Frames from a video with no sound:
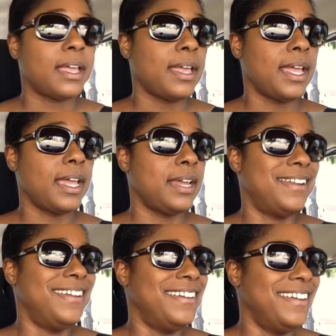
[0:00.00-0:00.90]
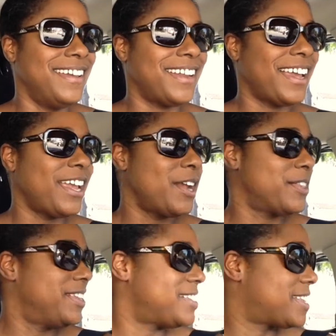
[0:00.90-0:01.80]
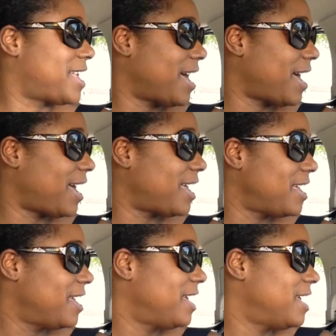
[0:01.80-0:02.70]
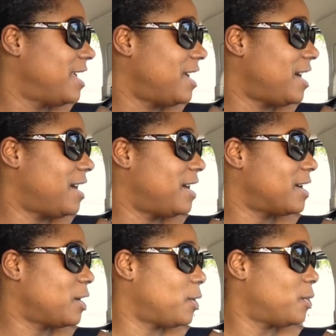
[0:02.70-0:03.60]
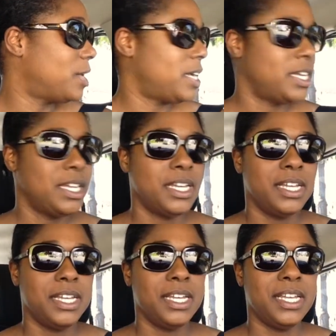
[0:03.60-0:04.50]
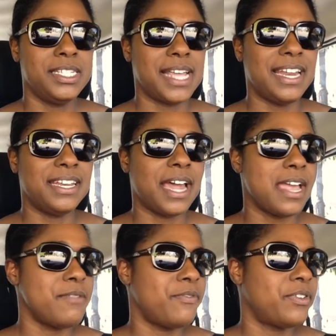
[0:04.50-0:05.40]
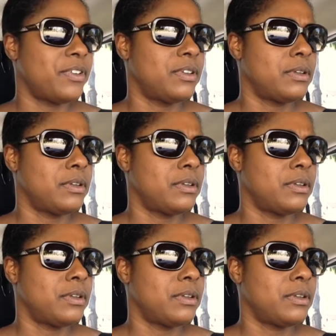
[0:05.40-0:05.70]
And I hear this guy go, "Is that a knife?"